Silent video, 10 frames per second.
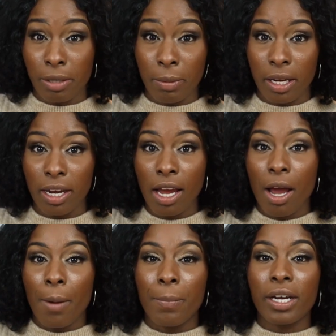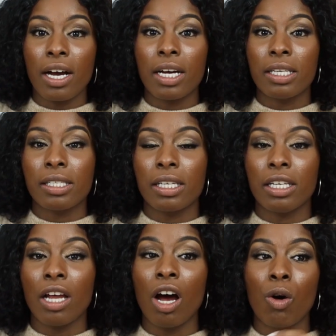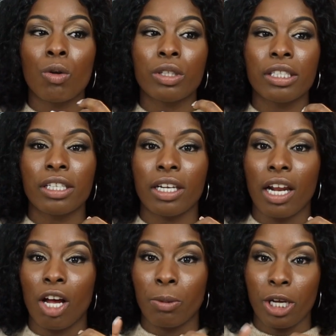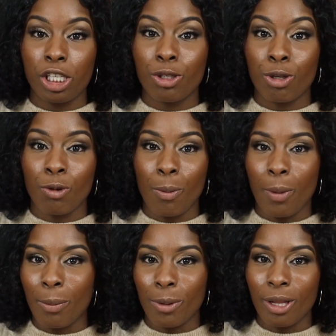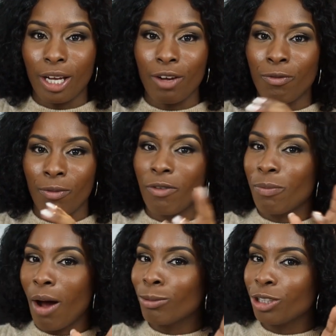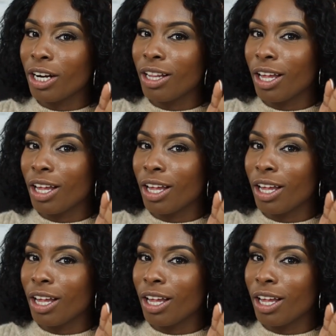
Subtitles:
to me, because not only did it help kids to remember, like if mom tried to